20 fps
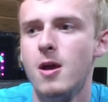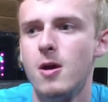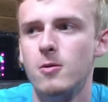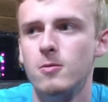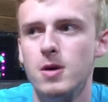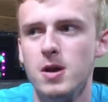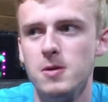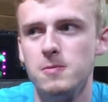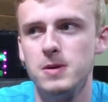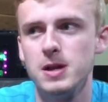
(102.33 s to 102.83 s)

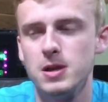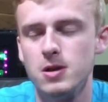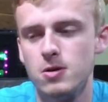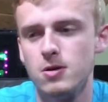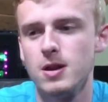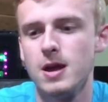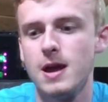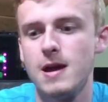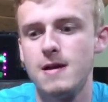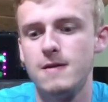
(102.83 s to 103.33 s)
when we
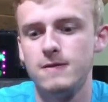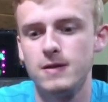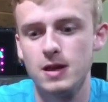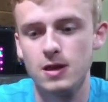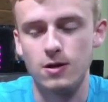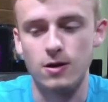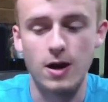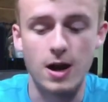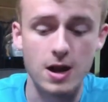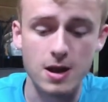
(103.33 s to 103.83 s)
don't have
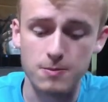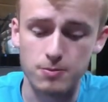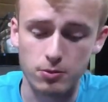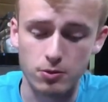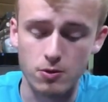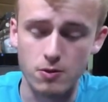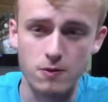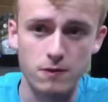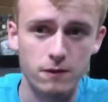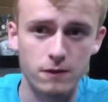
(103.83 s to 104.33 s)
either any
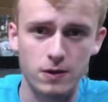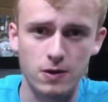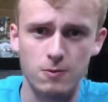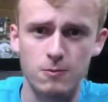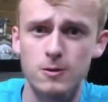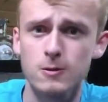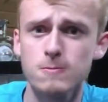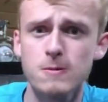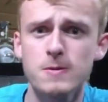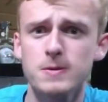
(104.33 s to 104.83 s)
proof, because
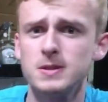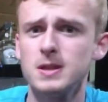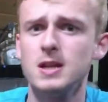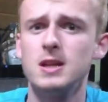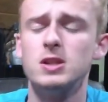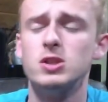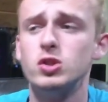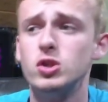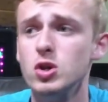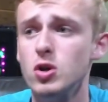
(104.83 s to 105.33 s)
we have people saying
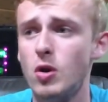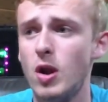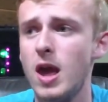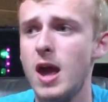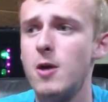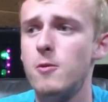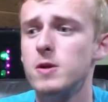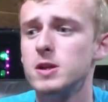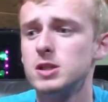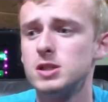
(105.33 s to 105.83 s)
it's June,
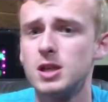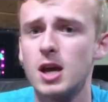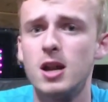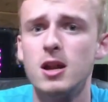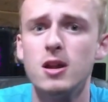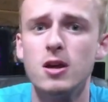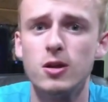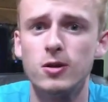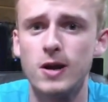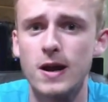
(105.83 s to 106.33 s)
and we just got
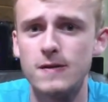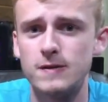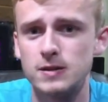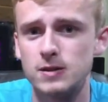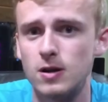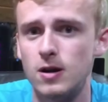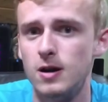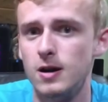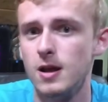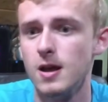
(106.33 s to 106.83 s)
another graphics
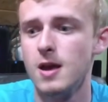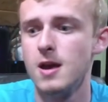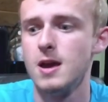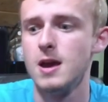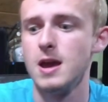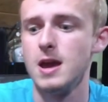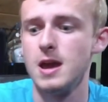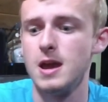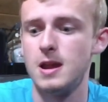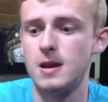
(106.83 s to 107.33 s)
card
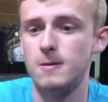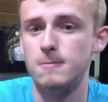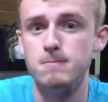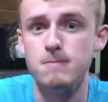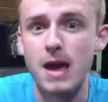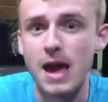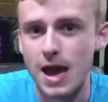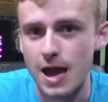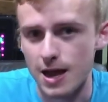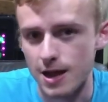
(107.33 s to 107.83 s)
in
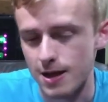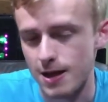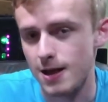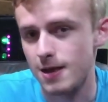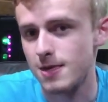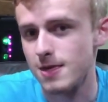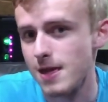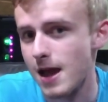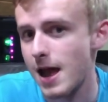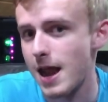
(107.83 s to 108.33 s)
May.
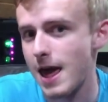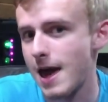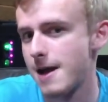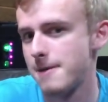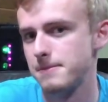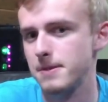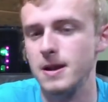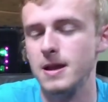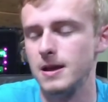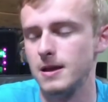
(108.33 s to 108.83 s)
It's not
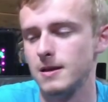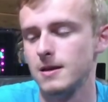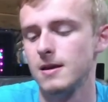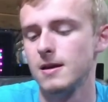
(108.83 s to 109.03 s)
happening.